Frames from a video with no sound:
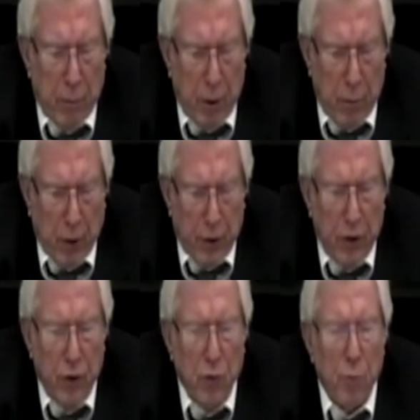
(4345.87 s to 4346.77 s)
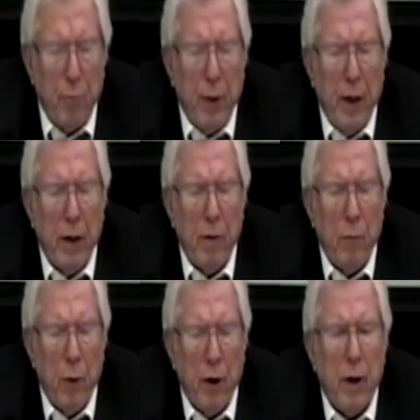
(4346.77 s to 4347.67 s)
We wanted to bring
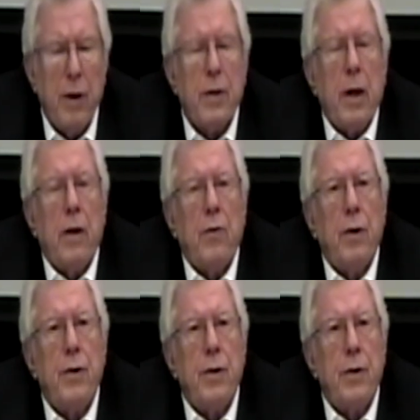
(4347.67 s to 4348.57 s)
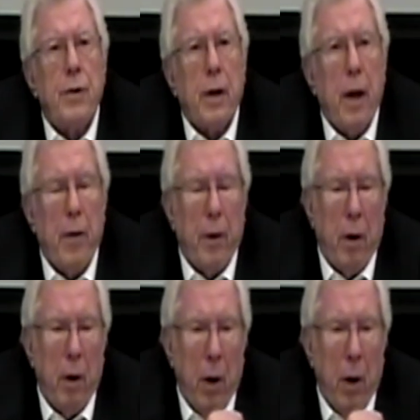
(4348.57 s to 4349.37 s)
workers and Christians together.